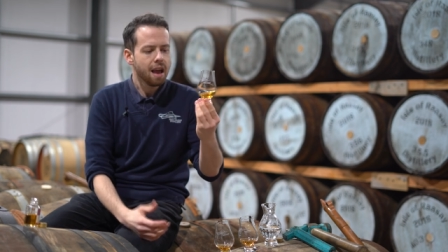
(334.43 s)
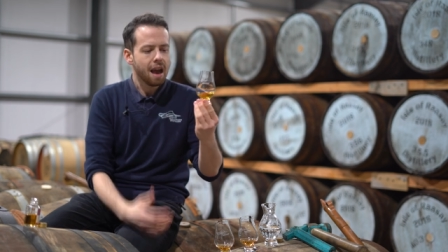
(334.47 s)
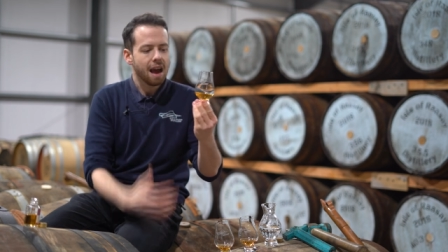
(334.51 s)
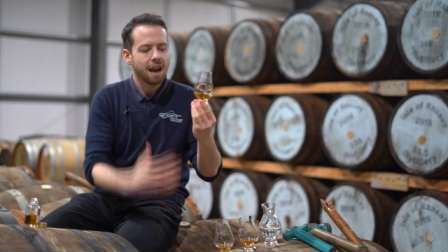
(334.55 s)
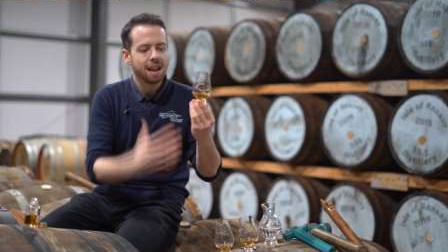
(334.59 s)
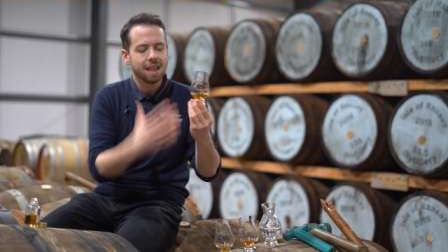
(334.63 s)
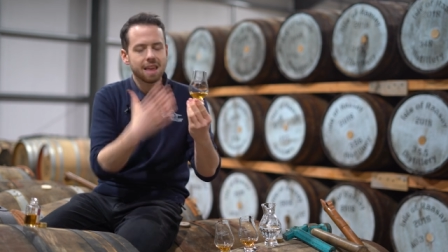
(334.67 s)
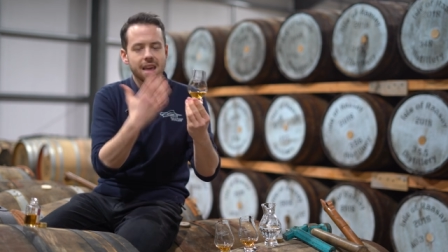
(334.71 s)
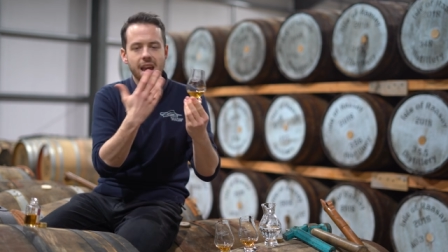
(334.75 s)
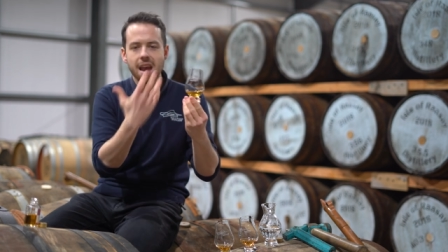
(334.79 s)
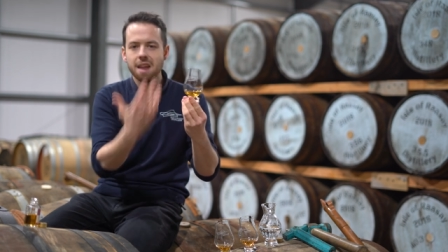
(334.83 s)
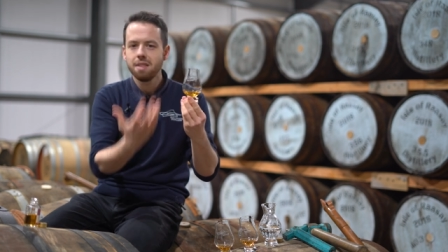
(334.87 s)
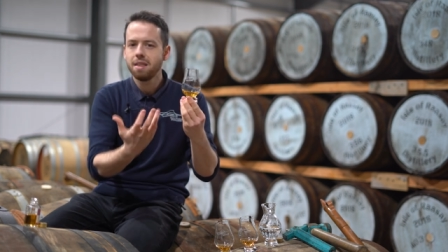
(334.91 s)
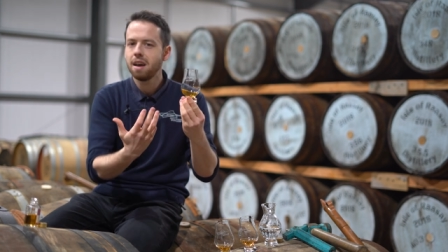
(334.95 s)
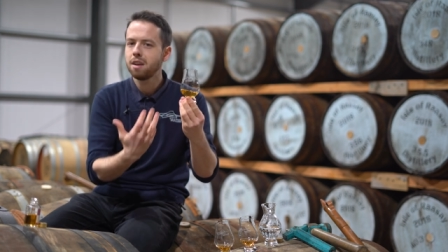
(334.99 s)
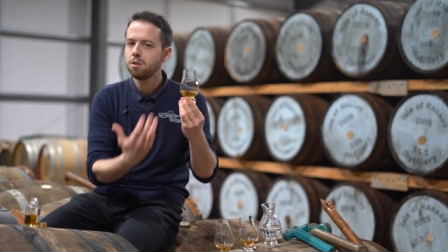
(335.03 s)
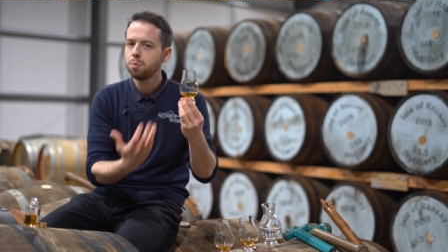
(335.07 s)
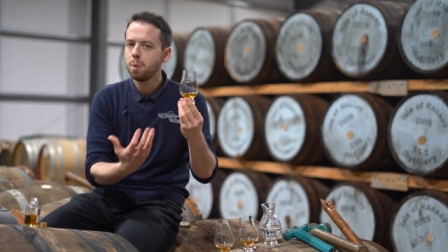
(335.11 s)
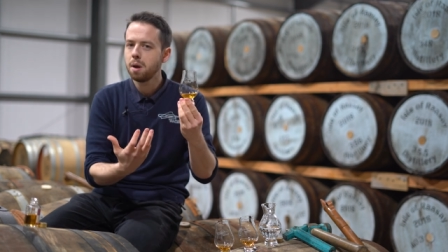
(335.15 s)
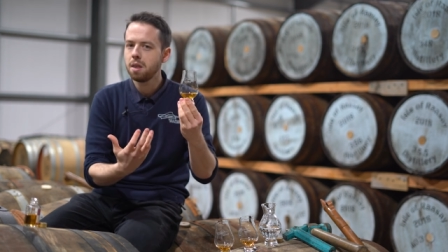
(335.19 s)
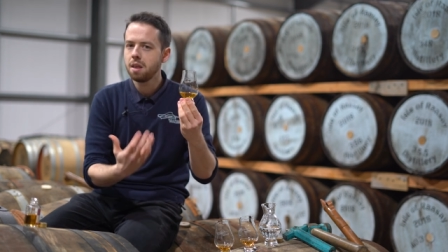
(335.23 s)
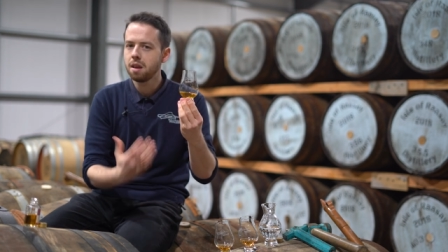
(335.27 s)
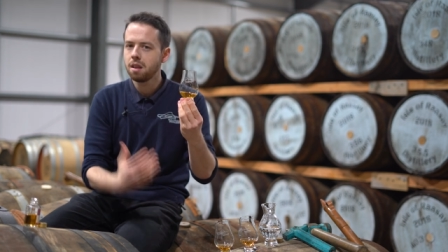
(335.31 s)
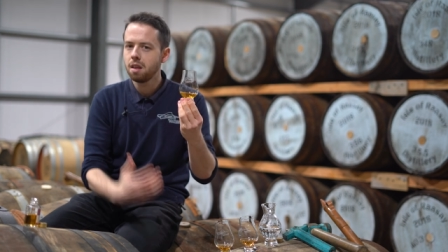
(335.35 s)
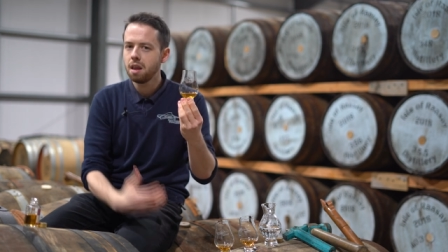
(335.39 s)
And again, that's
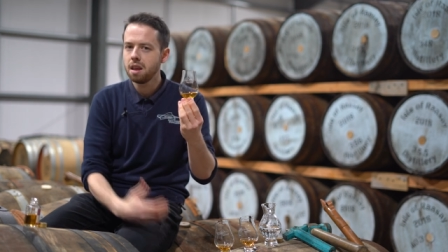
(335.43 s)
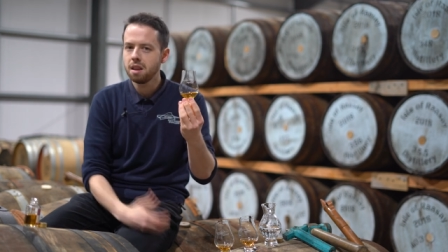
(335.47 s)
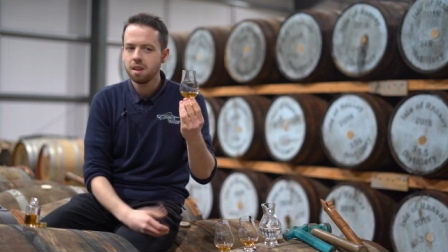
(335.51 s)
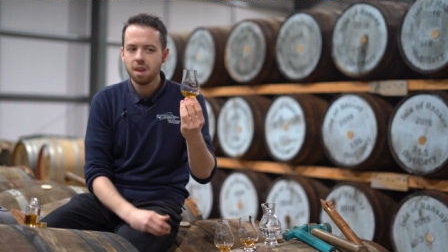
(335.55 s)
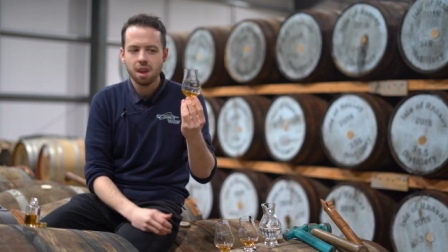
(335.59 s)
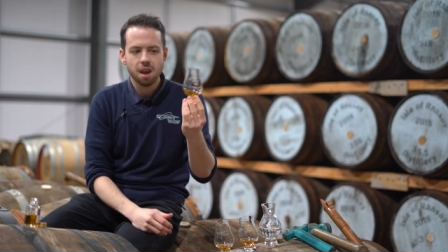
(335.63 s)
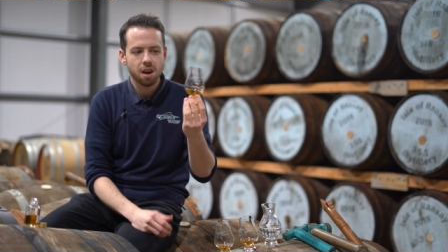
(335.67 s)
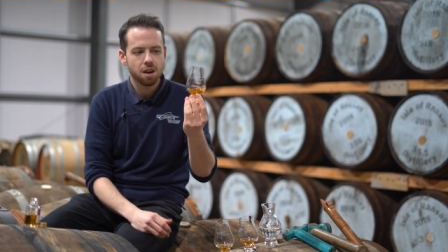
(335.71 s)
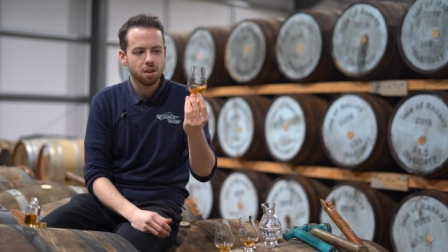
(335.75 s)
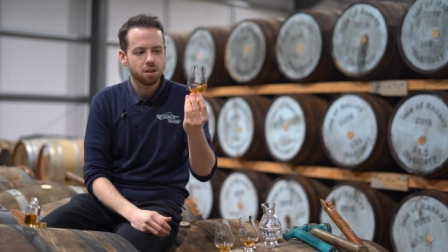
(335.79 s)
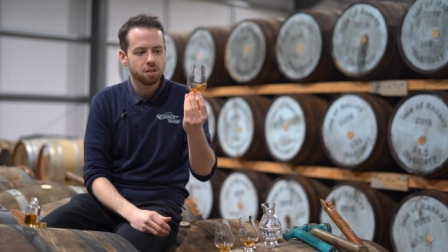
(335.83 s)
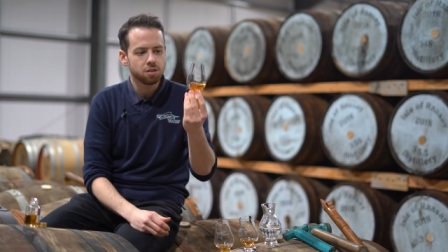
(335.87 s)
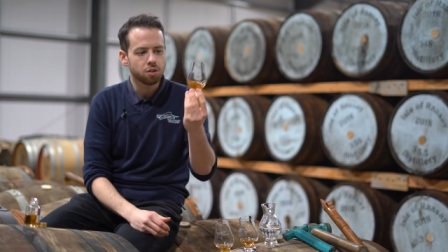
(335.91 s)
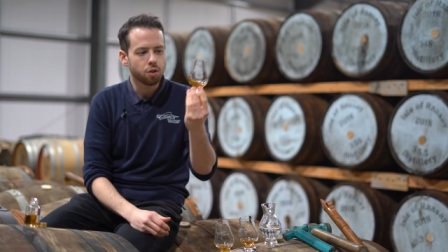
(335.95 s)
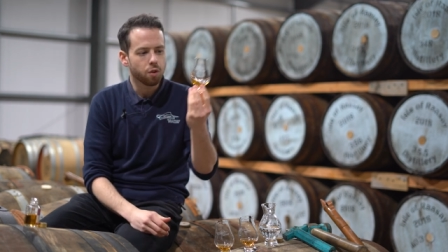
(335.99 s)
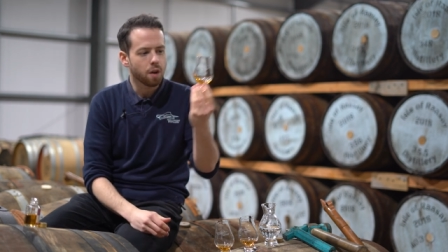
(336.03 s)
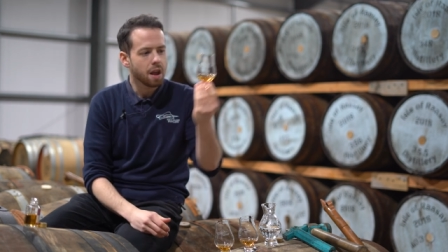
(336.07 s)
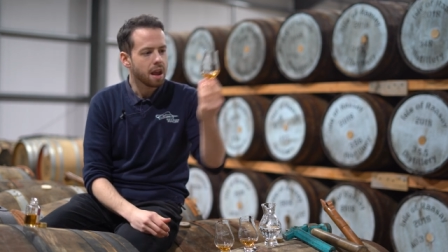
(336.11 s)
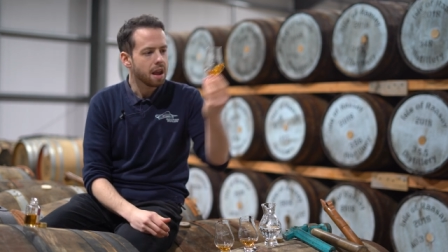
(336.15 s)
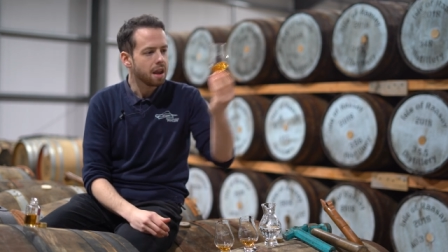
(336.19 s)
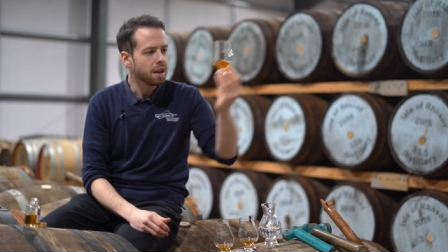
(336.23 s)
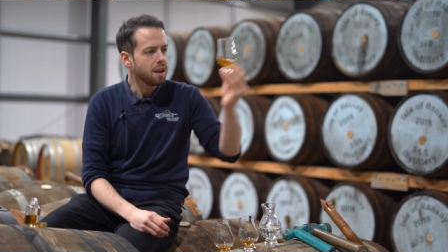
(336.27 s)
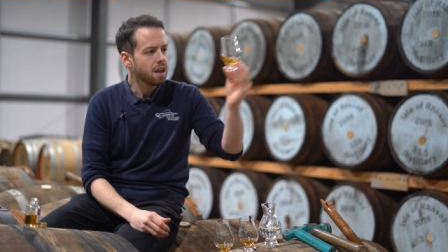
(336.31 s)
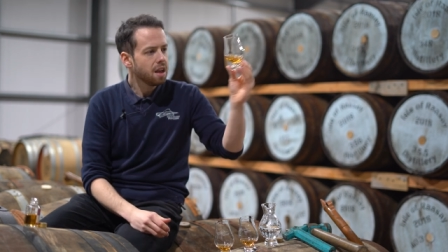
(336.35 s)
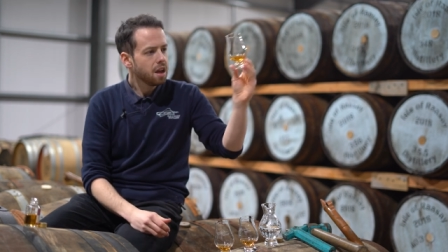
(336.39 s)
why the Glencairn is
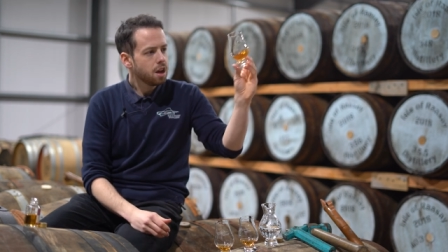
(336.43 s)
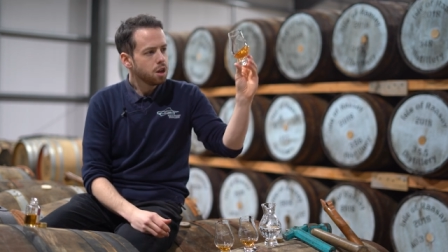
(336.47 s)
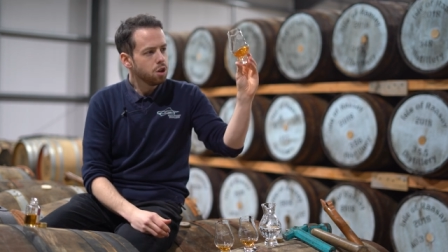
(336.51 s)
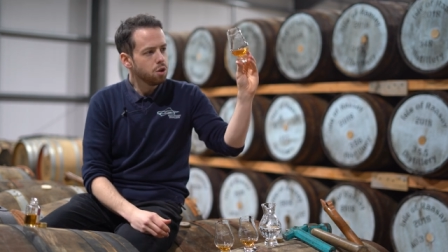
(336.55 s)
great.